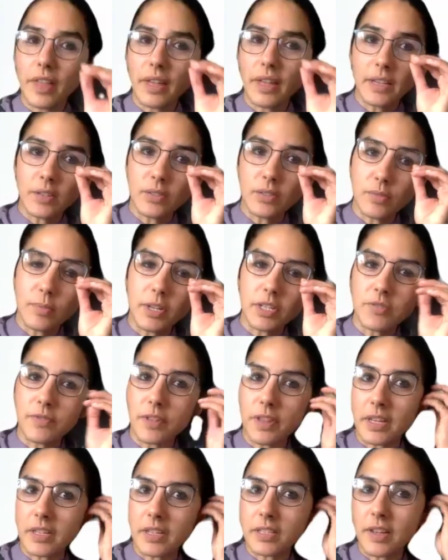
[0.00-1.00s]
thank you so much for
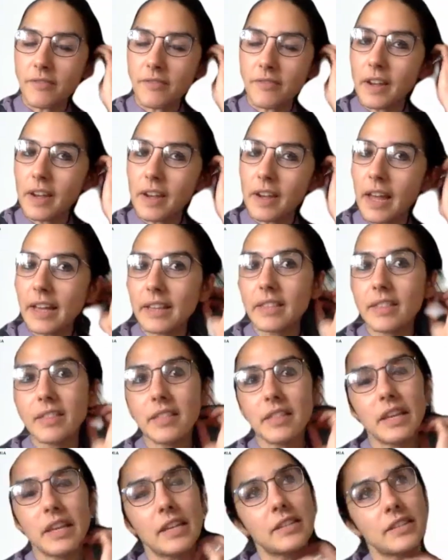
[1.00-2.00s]
this. I feel like
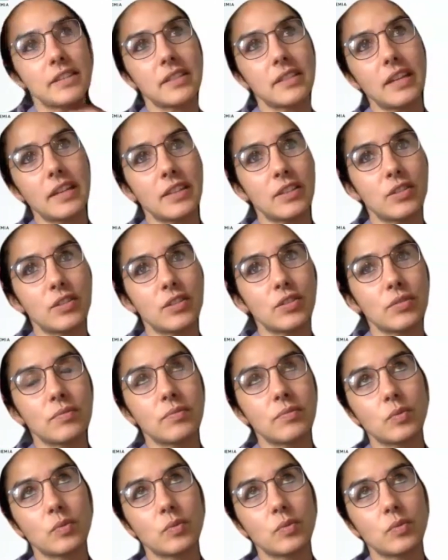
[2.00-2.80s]
this is